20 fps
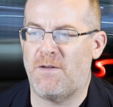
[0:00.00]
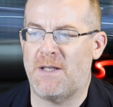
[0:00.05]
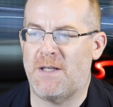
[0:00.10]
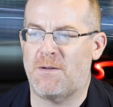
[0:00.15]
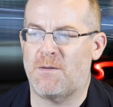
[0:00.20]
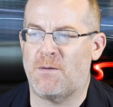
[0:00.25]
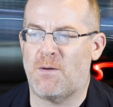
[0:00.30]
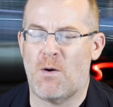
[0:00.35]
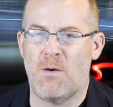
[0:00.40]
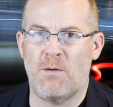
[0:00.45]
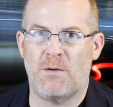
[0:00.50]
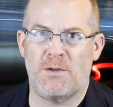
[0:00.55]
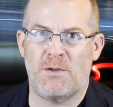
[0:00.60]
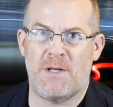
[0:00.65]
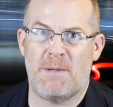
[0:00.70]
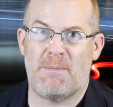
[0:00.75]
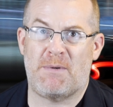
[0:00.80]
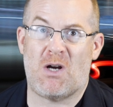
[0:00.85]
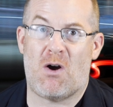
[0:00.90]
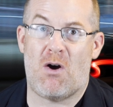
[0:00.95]
Vehicle
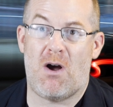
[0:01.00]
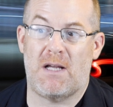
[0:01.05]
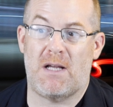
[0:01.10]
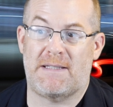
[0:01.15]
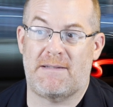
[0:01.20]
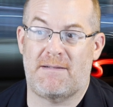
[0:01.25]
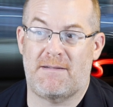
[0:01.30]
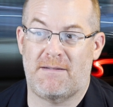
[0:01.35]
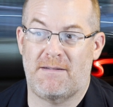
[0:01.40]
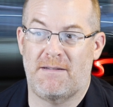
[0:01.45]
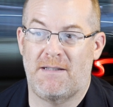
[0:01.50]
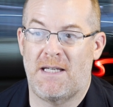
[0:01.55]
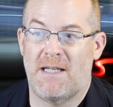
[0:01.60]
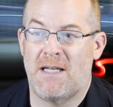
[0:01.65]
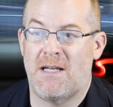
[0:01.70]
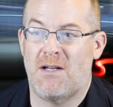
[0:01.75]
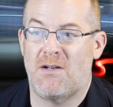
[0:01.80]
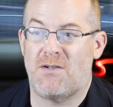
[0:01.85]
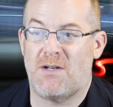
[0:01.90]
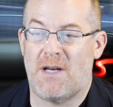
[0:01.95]
Ownership Costs,
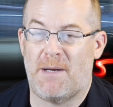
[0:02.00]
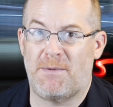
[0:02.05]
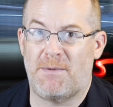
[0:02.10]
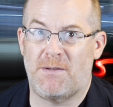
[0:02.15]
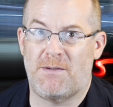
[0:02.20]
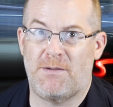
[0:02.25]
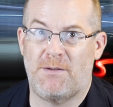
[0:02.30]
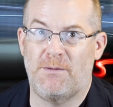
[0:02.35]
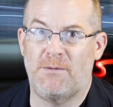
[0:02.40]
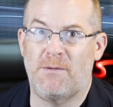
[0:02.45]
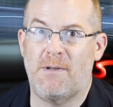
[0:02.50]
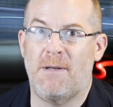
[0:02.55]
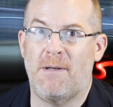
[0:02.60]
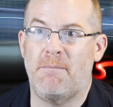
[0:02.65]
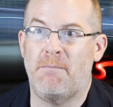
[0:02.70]
Chapter 2,